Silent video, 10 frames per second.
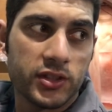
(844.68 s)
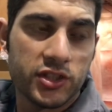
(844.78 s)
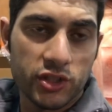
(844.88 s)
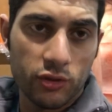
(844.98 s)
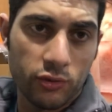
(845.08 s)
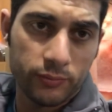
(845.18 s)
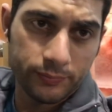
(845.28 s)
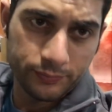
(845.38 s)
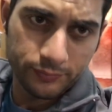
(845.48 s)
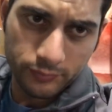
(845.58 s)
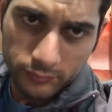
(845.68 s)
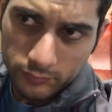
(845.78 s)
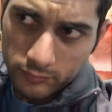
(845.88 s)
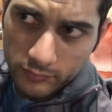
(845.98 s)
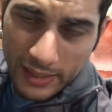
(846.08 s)
So
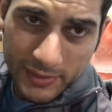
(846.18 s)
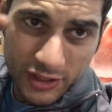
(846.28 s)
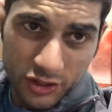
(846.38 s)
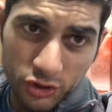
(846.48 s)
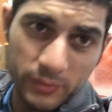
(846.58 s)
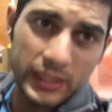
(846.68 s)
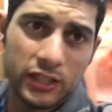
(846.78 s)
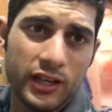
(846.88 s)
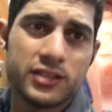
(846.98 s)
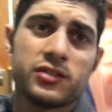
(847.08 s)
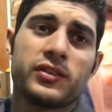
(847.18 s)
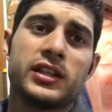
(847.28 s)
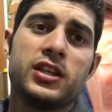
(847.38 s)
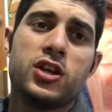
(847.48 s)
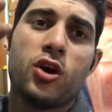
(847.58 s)
I'm assuming you guys
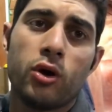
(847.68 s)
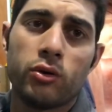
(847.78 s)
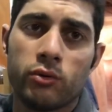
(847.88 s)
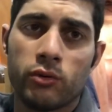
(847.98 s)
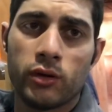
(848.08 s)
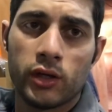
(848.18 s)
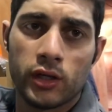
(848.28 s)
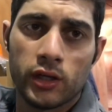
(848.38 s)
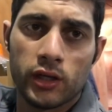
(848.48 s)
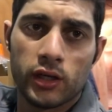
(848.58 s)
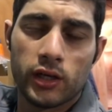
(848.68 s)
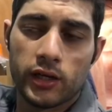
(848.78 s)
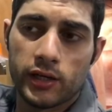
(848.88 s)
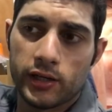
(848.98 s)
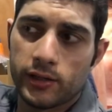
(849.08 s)
already know
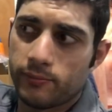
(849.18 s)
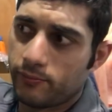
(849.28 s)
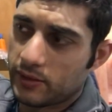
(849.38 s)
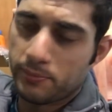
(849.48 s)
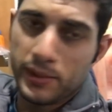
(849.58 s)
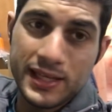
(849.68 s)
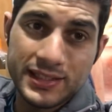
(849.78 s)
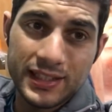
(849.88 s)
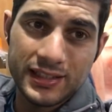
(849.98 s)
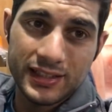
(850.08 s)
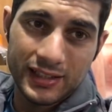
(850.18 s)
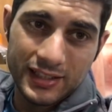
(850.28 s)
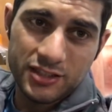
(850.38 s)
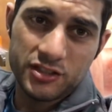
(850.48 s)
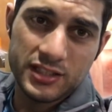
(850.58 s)
the basics, and
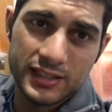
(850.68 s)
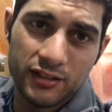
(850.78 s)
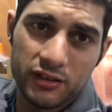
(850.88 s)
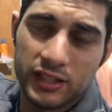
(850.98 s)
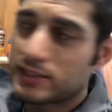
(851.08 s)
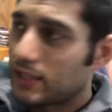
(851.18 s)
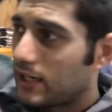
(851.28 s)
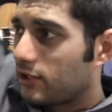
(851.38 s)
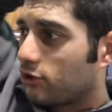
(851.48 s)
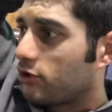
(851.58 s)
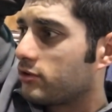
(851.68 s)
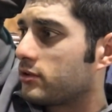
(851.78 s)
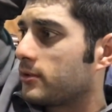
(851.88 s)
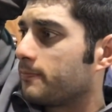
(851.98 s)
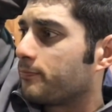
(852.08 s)
these are just little things that I
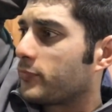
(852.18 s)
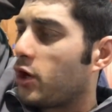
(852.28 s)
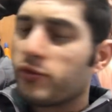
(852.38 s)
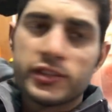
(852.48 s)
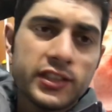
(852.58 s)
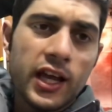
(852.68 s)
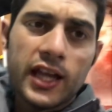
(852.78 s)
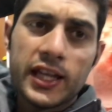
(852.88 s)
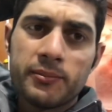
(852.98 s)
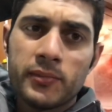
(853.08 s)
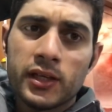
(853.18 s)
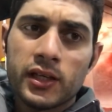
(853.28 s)
learned over time